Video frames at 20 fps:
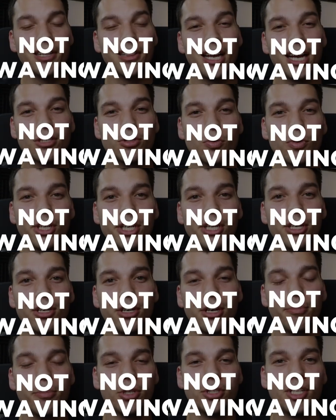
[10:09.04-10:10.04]
And last one here,
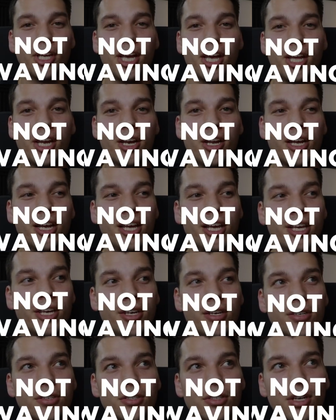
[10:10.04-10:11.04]
number 10,
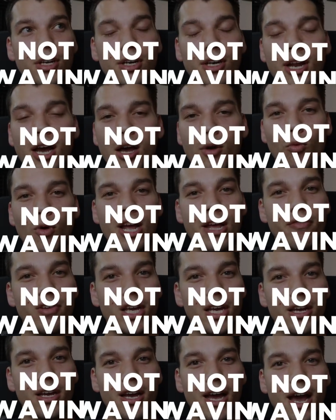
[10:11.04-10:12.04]
is not
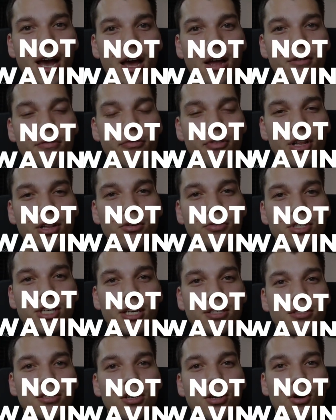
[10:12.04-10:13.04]
waving at fellow
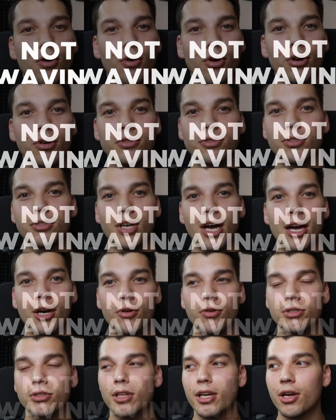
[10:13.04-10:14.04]
Tesla owners. I
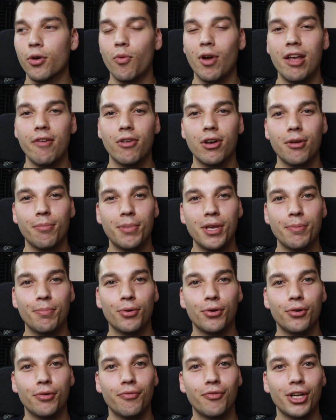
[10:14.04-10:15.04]
always like waving to
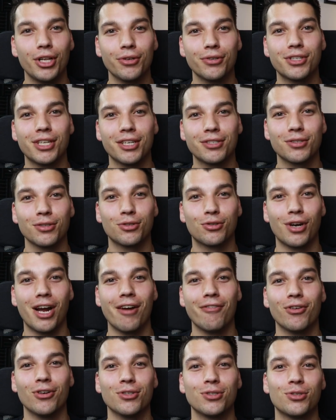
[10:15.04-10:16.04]
people, fellow Tesla
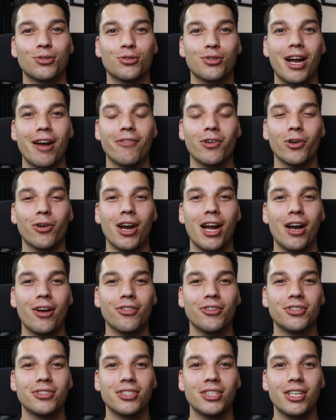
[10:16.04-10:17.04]
drivers driving
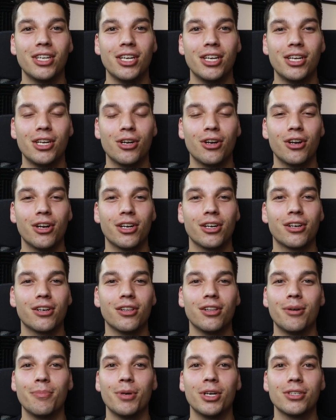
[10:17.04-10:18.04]
around the city here in
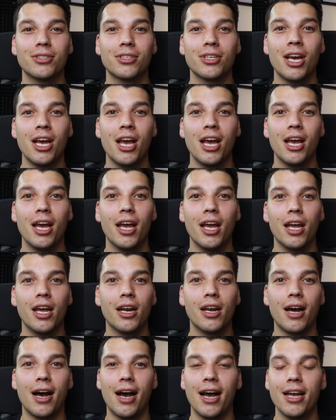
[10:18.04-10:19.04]
Columbus
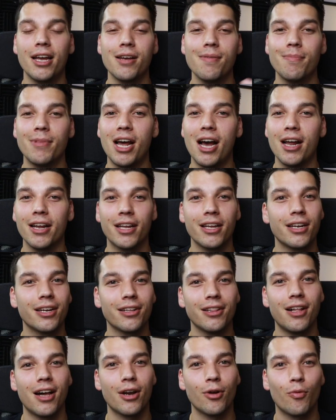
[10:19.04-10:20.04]
and I am not
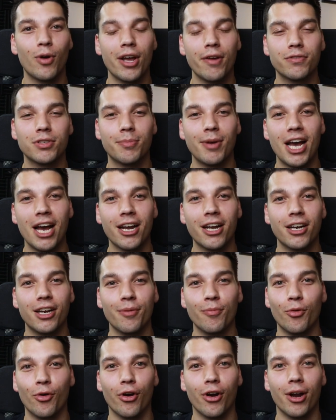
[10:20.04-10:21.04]
getting a lot of waves back
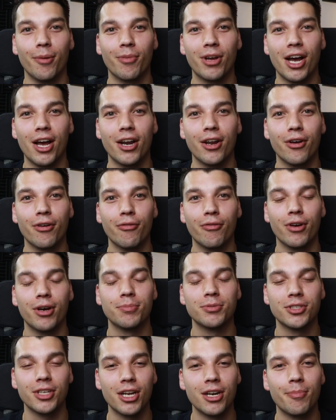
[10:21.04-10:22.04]
anymore. I'm kind of
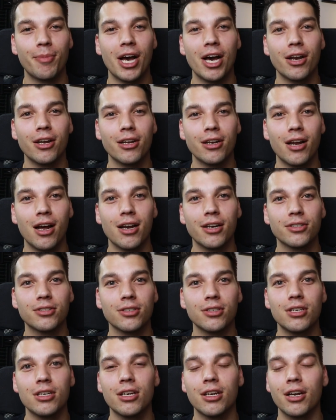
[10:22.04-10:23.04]
upset about it,
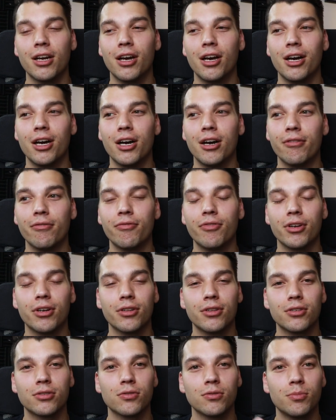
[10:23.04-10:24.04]
honestly. Uh,
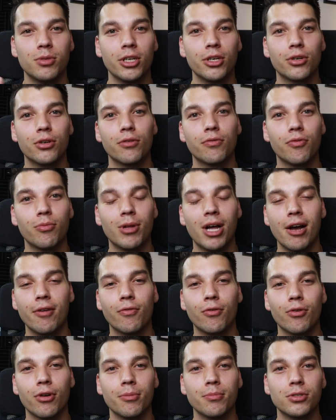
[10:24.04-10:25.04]
figured this would be a good
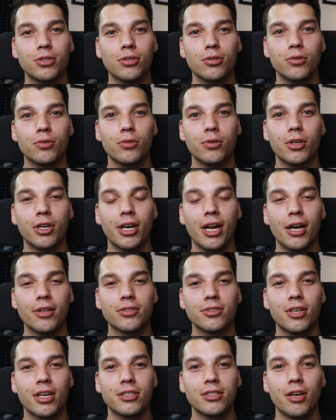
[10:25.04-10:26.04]
platform to
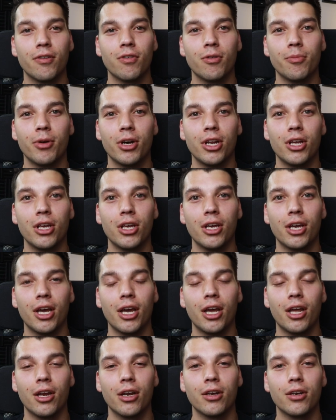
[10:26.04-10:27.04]
announce that to everybody
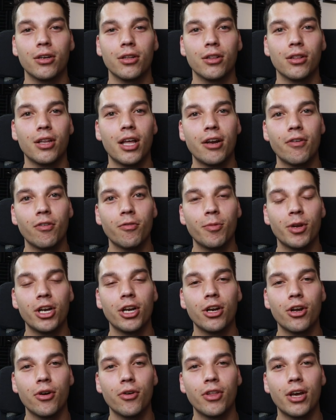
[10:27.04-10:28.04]
and let
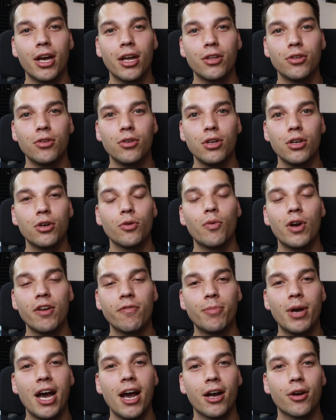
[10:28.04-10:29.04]
everybody know that you need to
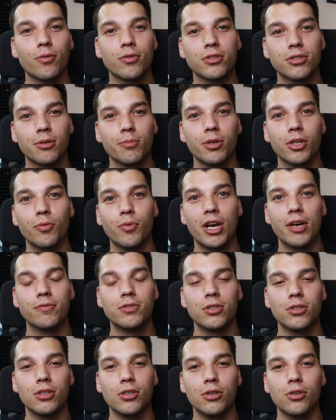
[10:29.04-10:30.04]
wave back when somebody
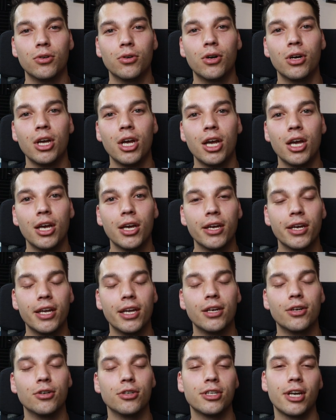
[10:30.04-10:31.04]
waves at you
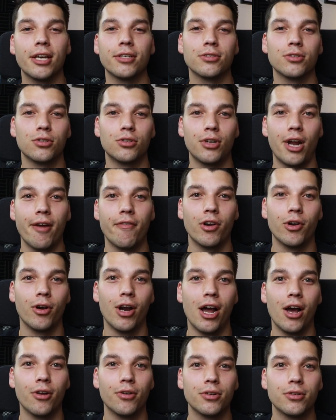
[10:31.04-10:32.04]
in your Tesla driving
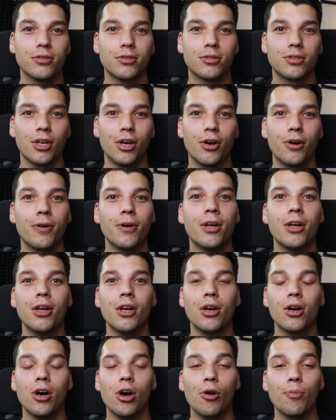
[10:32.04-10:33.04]
around. So
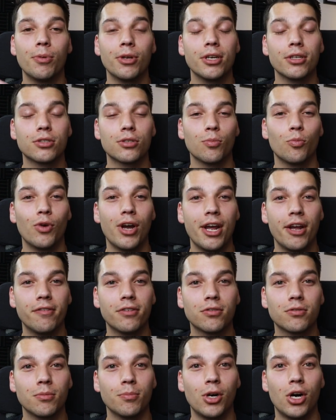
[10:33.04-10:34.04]
hope to get some
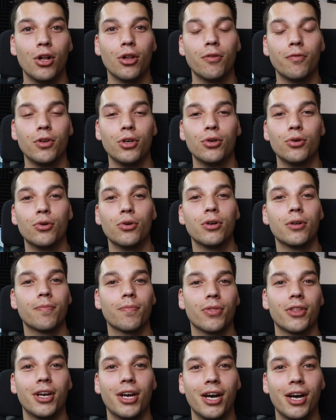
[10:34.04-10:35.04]
waves from all of you
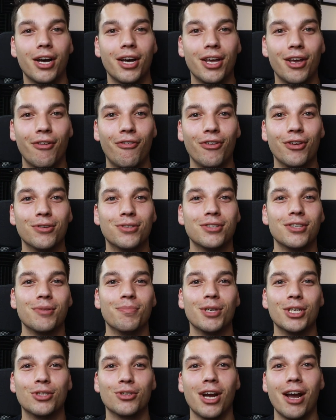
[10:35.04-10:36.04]
uh, if you
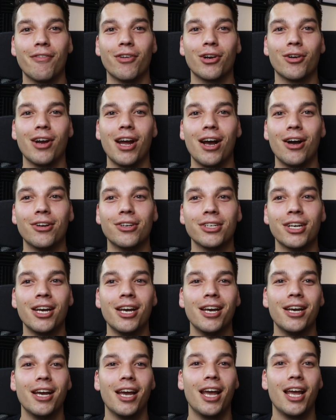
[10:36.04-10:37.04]
see me driving around.
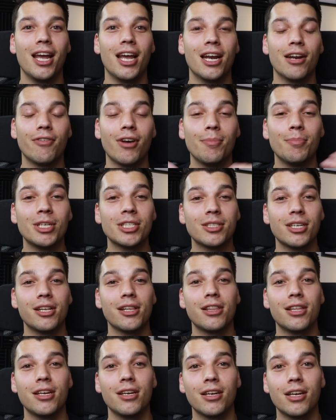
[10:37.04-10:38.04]
And if I missed
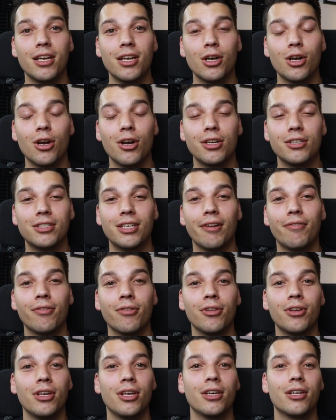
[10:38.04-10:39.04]
anything here,
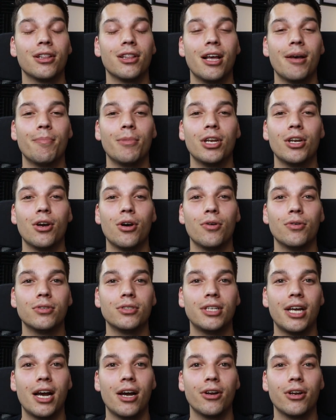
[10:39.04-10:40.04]
definitely let me know
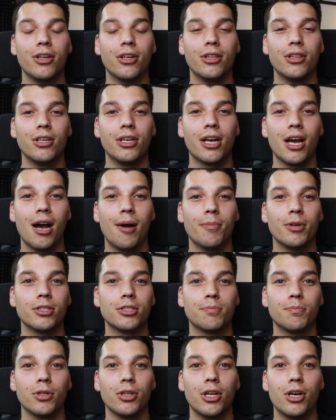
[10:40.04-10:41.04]
down in the
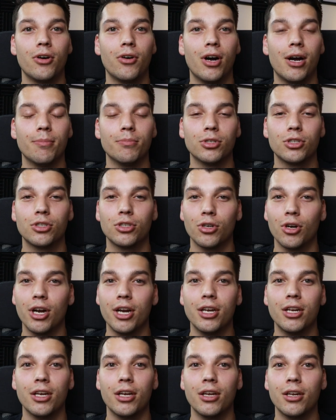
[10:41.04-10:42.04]
comments below. I'm
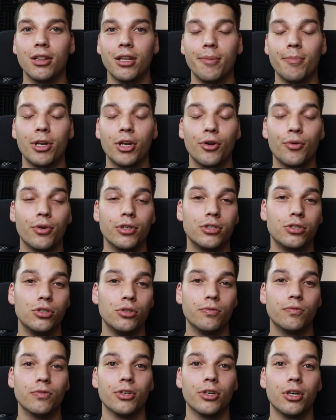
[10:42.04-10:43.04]
sure I did. Let me know what
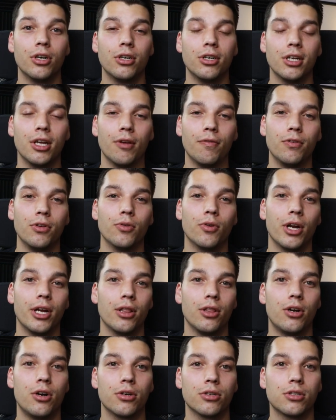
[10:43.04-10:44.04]
you've learned if you are
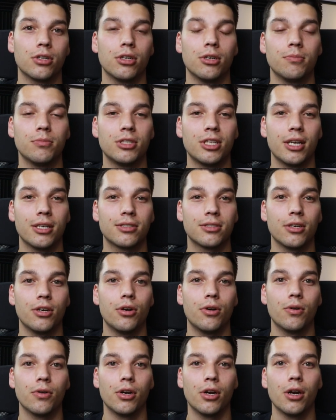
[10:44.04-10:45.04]
a long-term Tesla
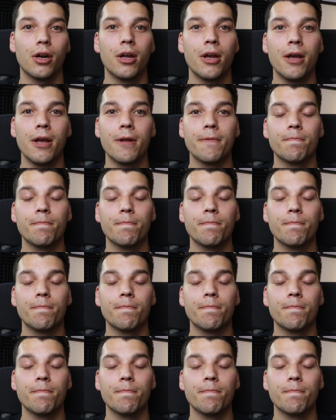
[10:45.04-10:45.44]
owner